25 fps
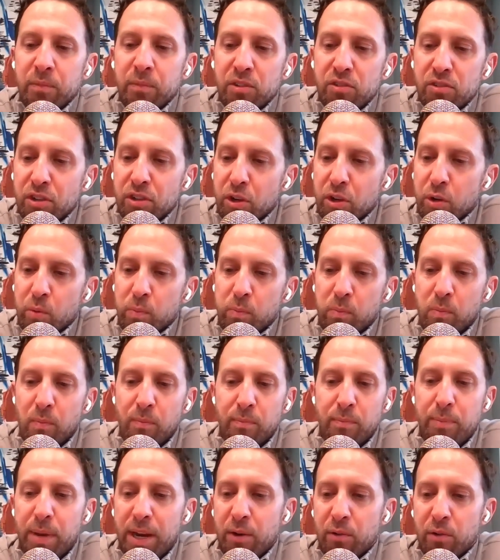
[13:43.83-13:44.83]
So
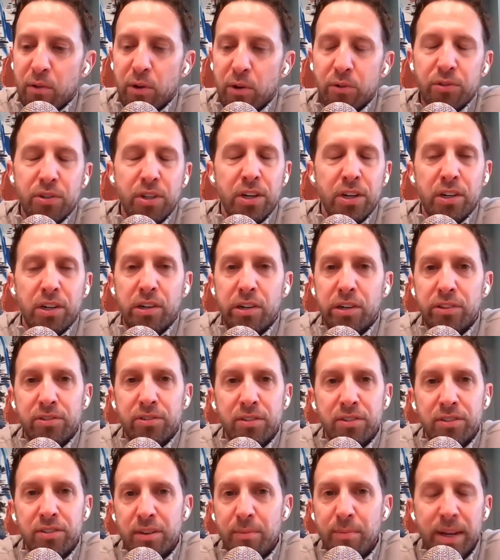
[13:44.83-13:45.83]
payroll is going to
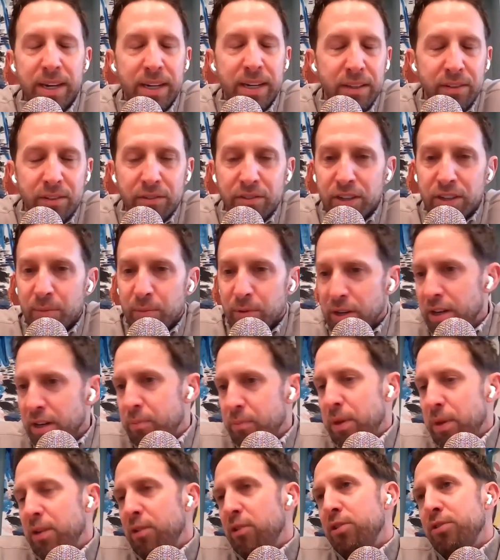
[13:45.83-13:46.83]
cost us. I'm making this number
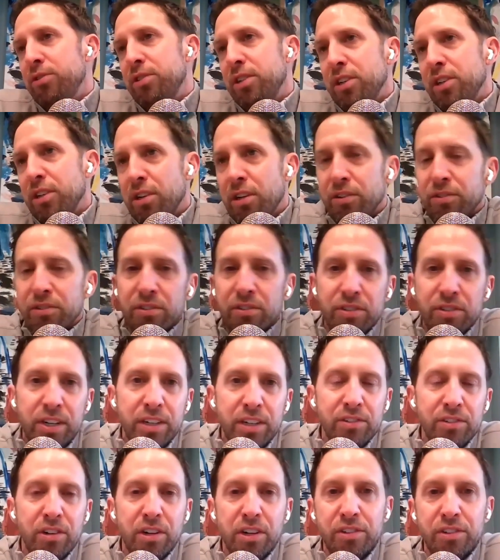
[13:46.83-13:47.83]
up. Payroll is going to cost us an
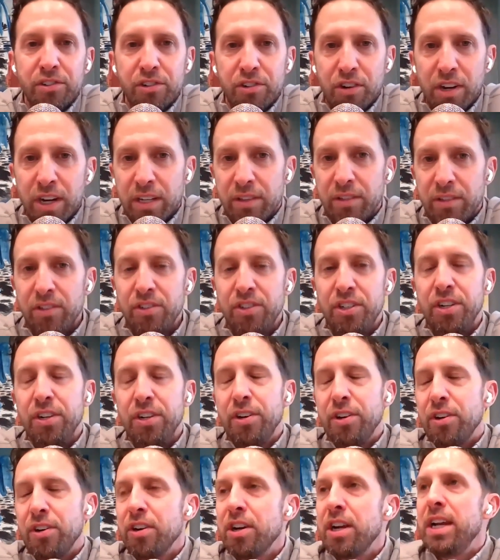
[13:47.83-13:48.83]
extra hundred grand this
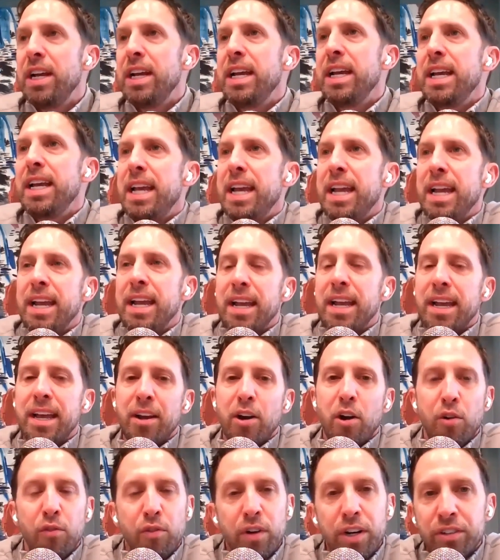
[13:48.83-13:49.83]
year,
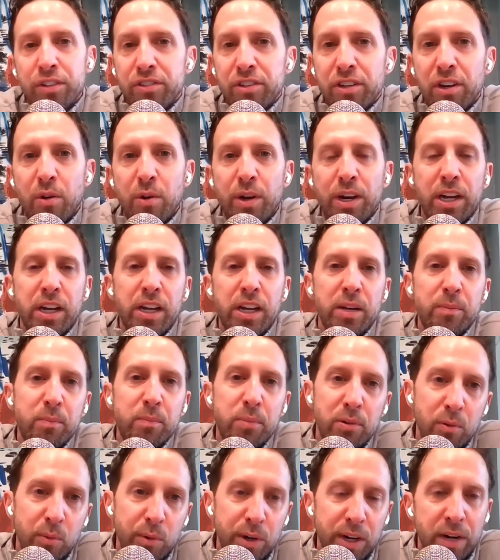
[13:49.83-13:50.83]
and our rent's going up
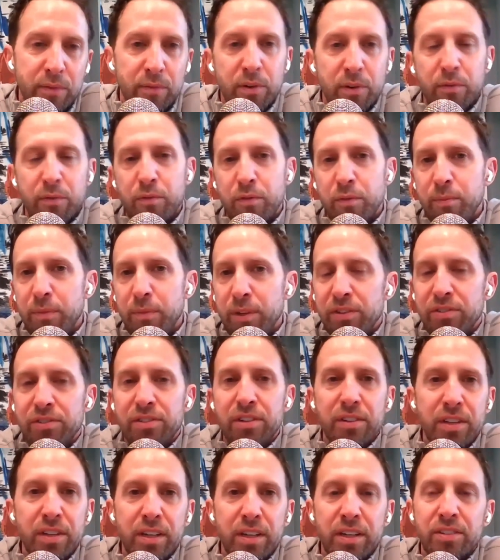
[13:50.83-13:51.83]
or whatever from this
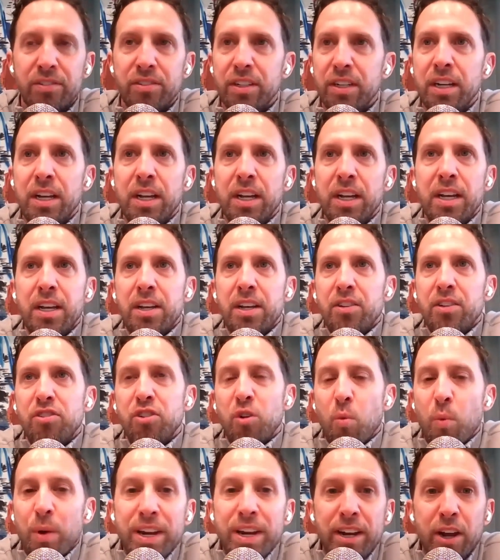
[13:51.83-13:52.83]
to this. And
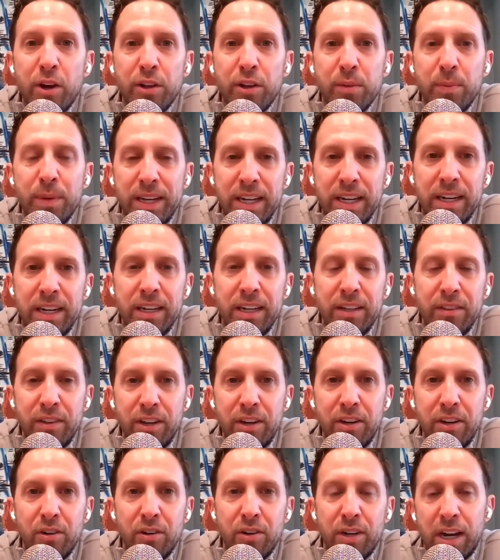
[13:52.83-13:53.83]
so we know at the beginning of the
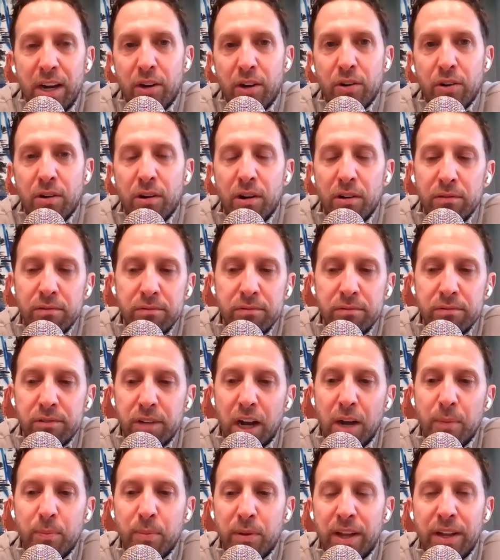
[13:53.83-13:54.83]
year, okay, our, our
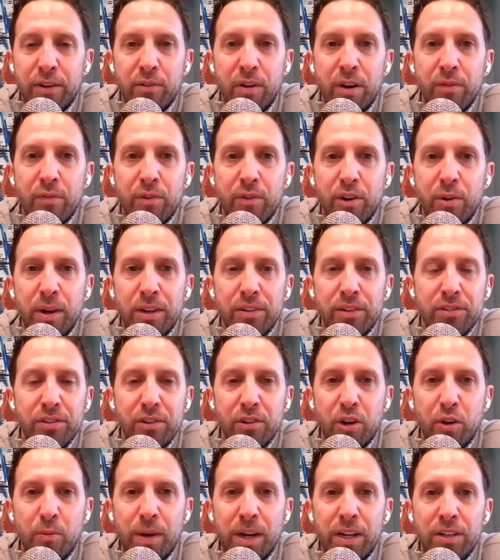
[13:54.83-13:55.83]
top line revenue has
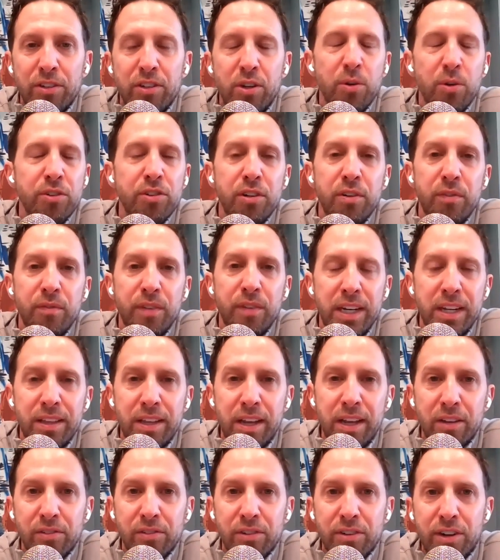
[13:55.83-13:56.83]
to grow by two hundred and fifty
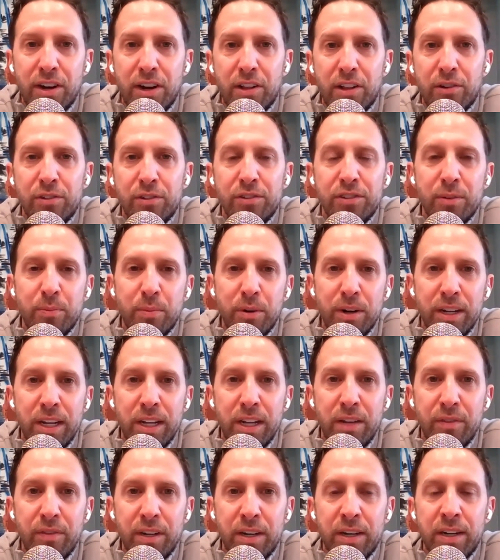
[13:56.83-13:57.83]
thousand dollars to
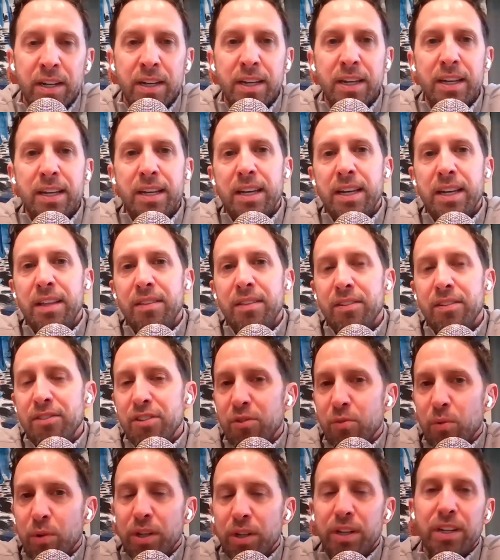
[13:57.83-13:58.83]
break even, and this
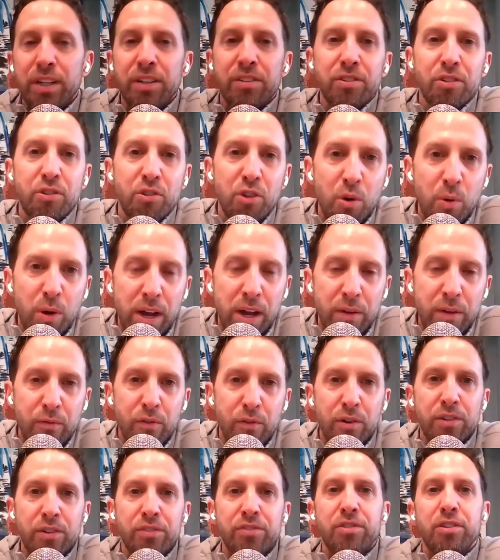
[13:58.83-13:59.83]
is what it needs to grow at
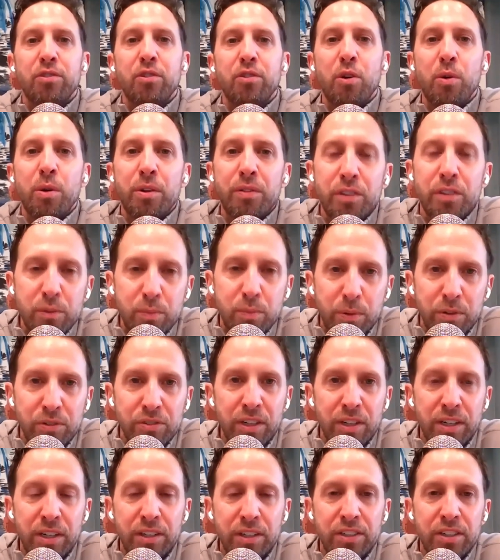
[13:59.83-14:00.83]
for us to grow at this
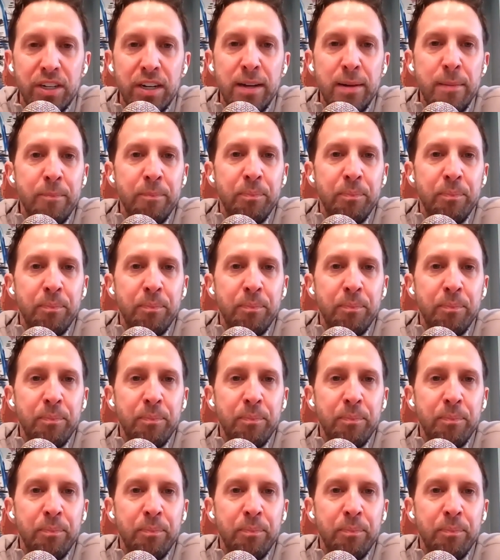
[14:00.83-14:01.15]
percentage.